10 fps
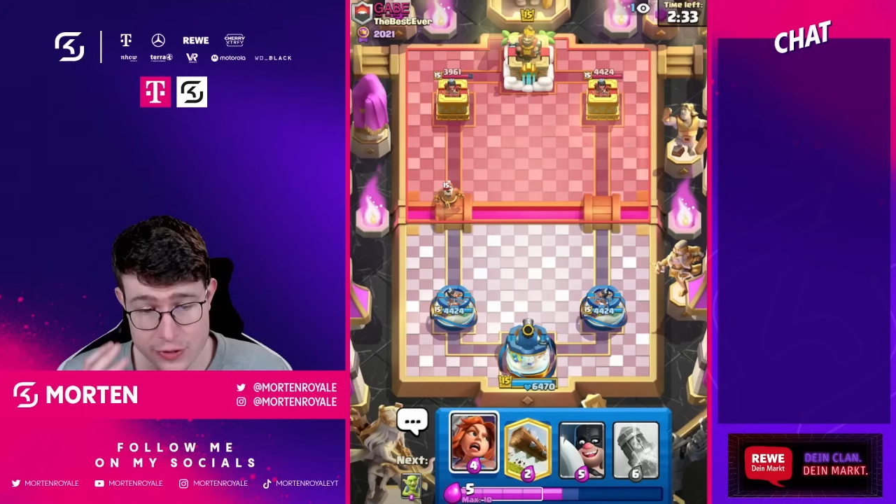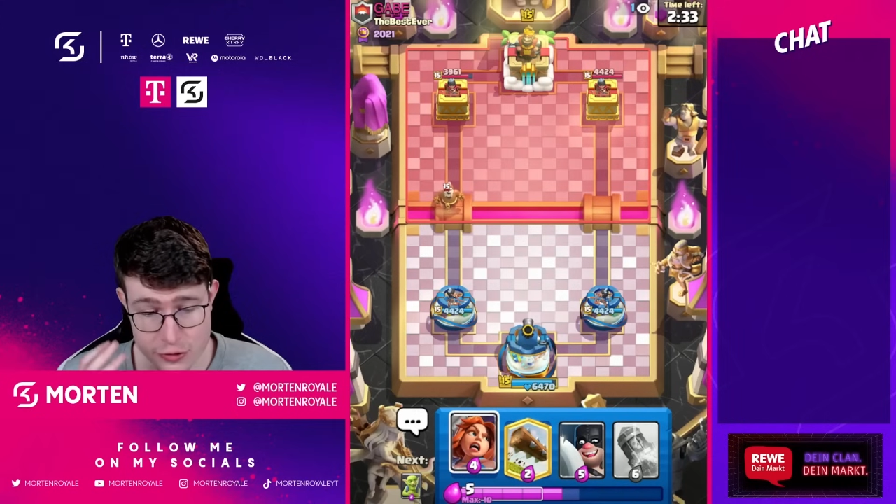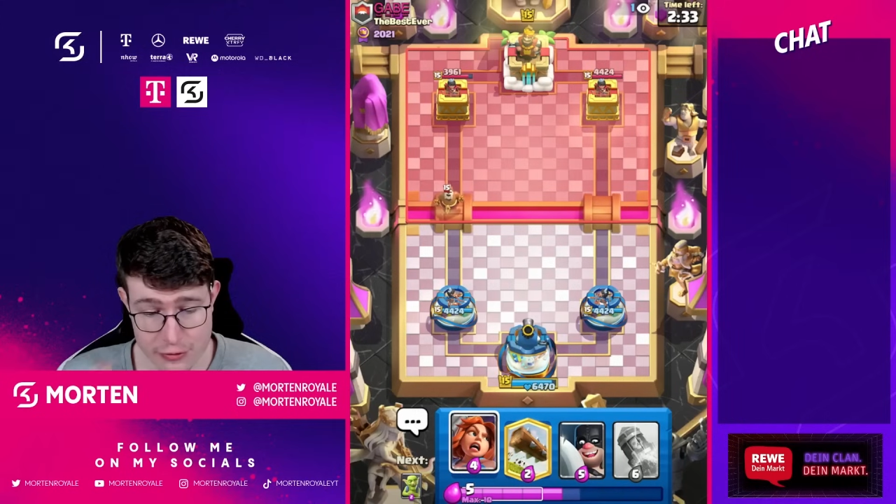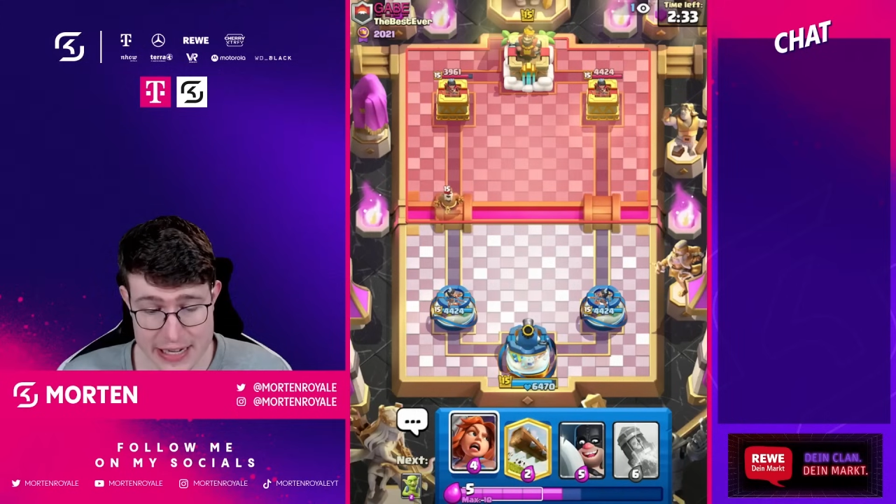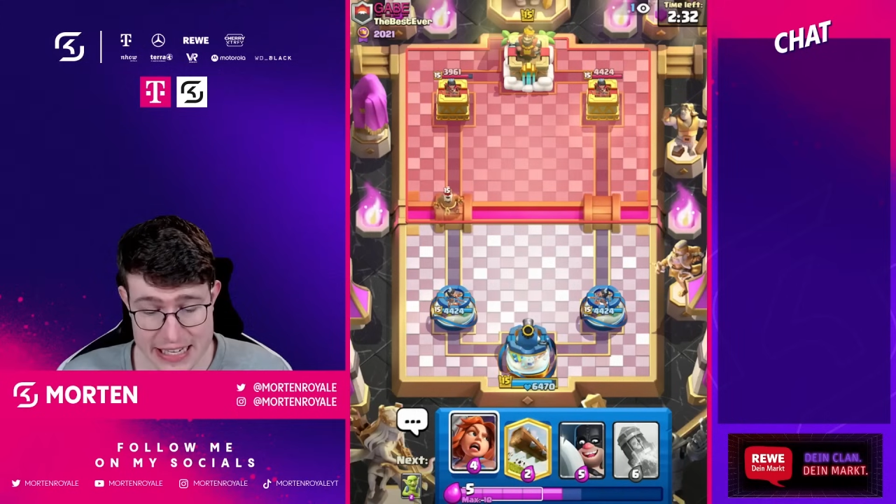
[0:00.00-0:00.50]

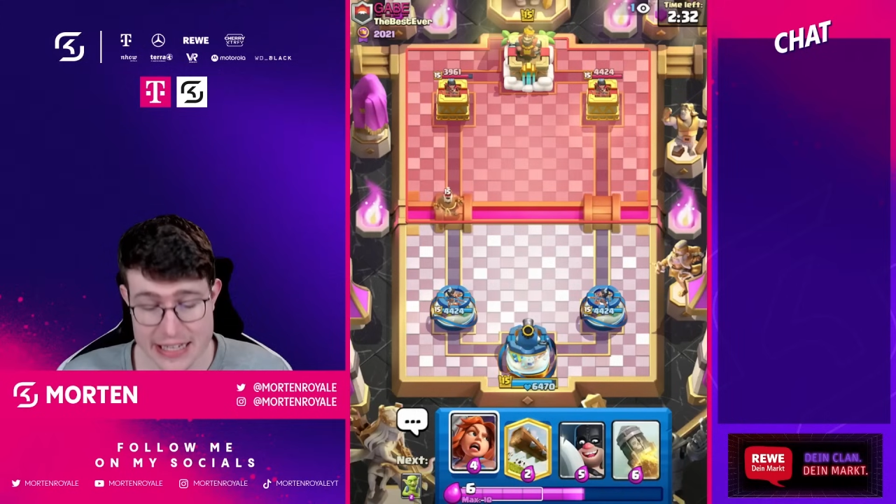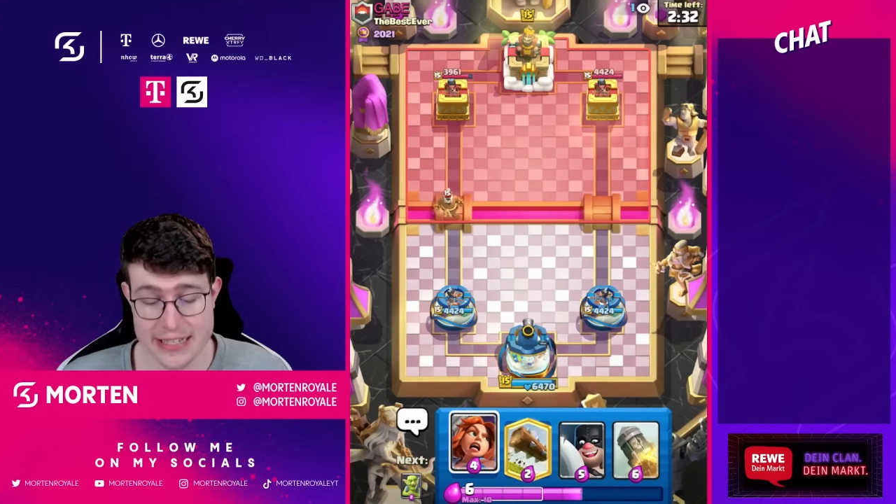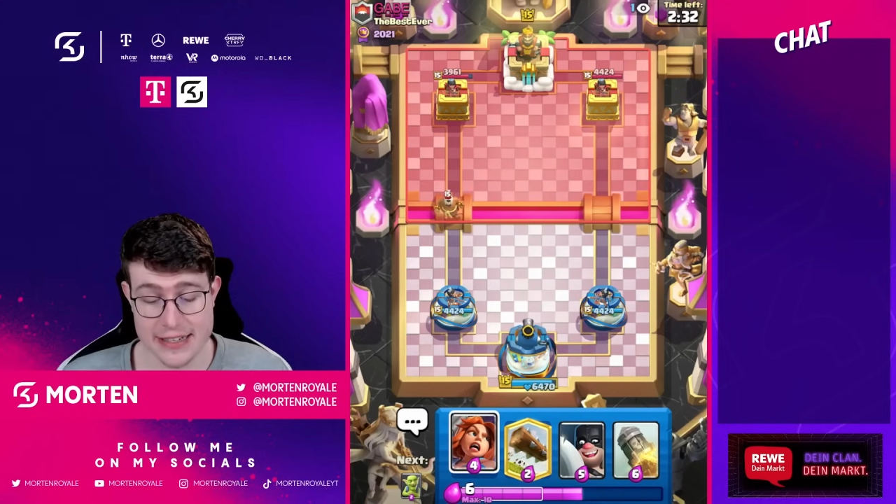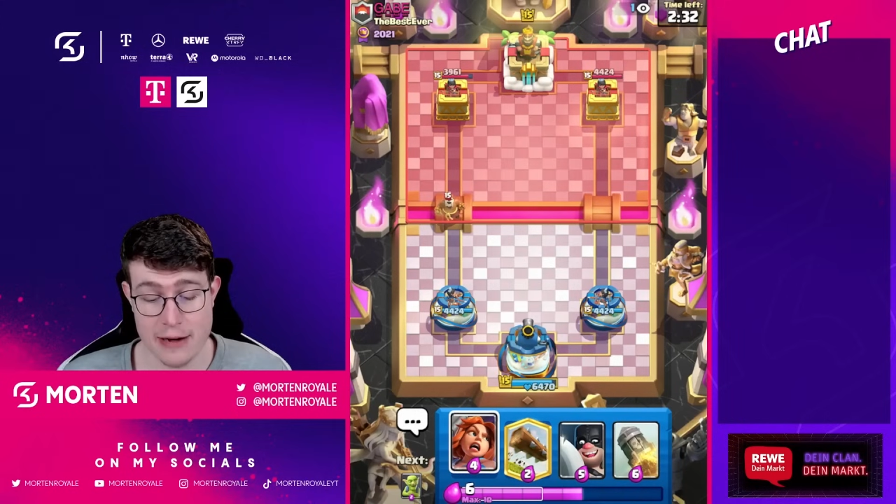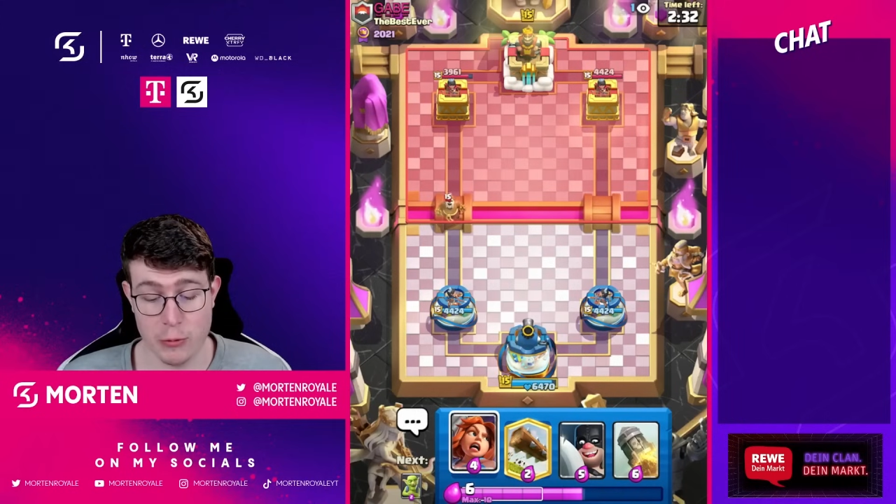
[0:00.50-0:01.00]
20 in the
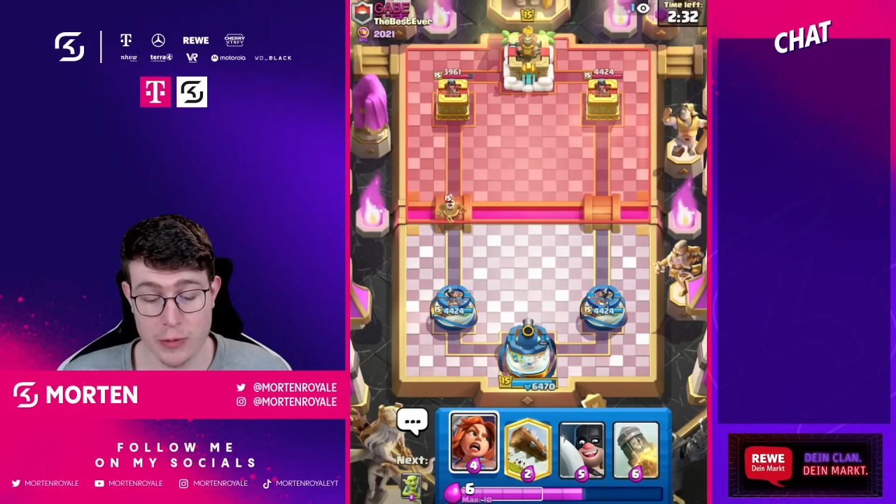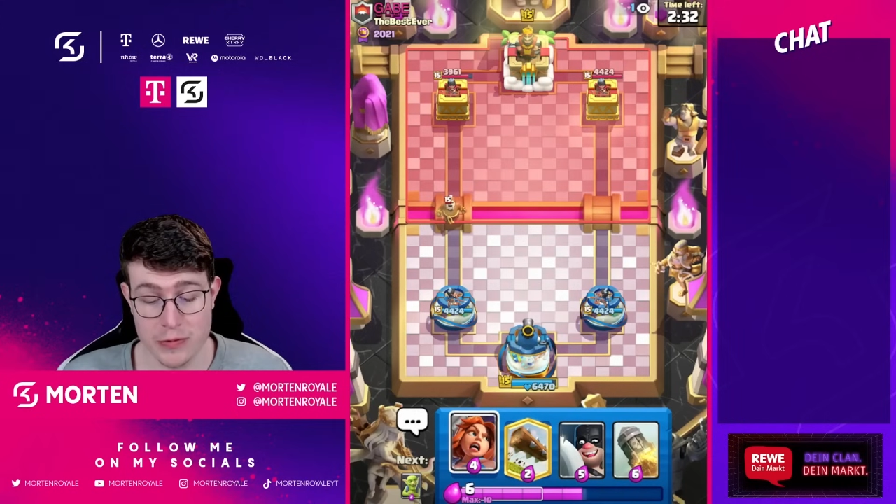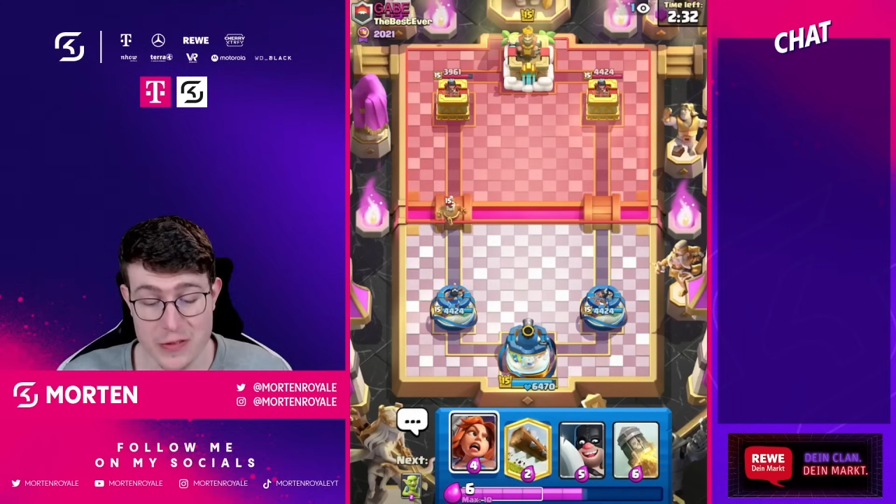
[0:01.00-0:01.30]
entire world with